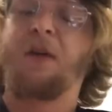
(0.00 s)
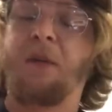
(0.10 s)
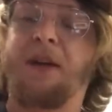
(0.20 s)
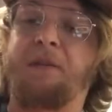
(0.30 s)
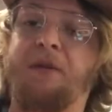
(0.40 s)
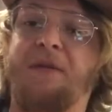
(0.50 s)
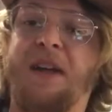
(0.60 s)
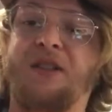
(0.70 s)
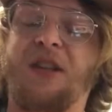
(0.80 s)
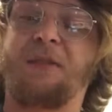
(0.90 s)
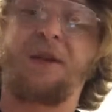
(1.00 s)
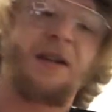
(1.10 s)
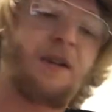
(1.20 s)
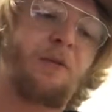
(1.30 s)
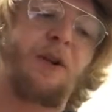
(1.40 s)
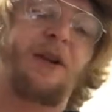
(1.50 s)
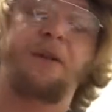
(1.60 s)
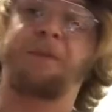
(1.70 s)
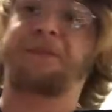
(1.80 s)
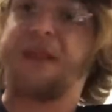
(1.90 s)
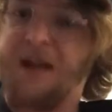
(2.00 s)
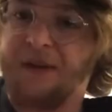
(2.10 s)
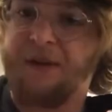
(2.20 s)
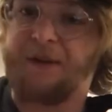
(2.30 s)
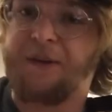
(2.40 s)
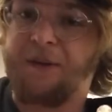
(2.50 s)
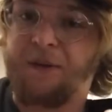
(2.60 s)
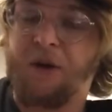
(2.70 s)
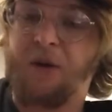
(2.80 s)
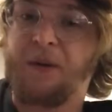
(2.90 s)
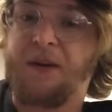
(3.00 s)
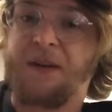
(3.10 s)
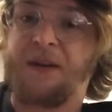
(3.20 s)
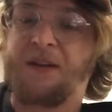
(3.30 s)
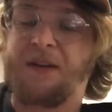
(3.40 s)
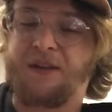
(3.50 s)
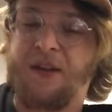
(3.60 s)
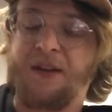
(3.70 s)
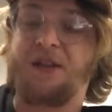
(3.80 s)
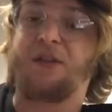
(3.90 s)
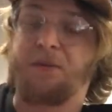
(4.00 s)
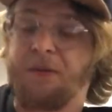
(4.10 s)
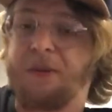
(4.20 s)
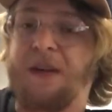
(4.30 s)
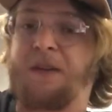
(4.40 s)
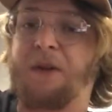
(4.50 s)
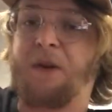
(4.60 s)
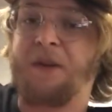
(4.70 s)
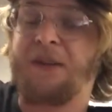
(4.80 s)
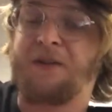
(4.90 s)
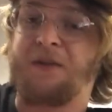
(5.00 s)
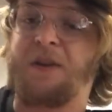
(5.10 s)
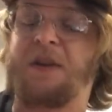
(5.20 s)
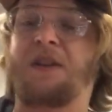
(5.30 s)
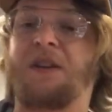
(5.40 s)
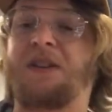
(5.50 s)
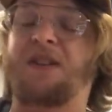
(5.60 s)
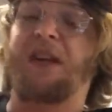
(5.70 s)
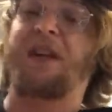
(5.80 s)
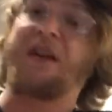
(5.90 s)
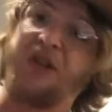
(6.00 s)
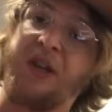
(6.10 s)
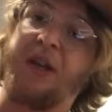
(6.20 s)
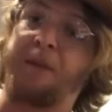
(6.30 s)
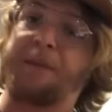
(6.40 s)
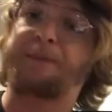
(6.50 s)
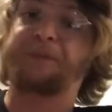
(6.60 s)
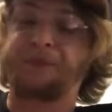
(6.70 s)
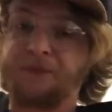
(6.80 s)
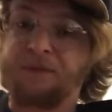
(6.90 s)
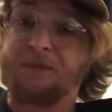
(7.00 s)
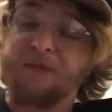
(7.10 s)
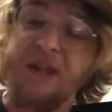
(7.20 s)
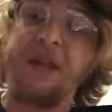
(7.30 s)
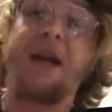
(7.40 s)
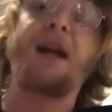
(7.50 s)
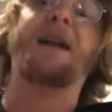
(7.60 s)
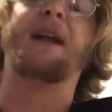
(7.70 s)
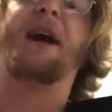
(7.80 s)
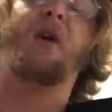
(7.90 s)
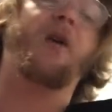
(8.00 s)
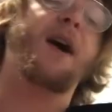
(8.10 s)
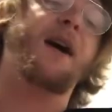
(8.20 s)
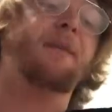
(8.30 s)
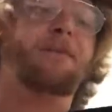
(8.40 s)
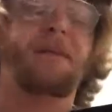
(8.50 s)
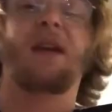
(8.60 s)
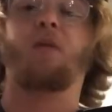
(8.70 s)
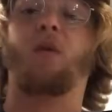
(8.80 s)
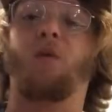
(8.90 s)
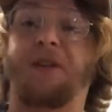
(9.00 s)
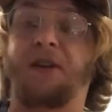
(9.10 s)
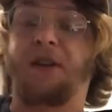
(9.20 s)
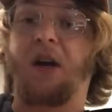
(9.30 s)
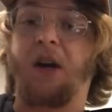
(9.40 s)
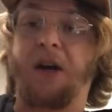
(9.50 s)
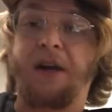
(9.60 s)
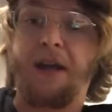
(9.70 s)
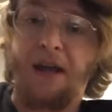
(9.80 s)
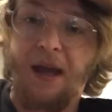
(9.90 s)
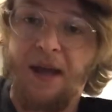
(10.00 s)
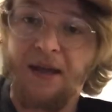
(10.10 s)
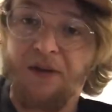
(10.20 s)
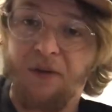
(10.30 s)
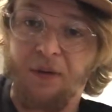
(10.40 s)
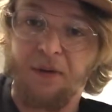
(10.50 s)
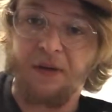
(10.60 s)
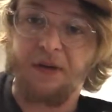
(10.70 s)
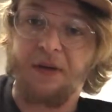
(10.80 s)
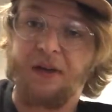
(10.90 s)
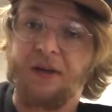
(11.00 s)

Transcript: We can move that shape anywhere on the low E, as long as the root's on the low E string, it's gonna stay that shape. Now, when we took our A chord,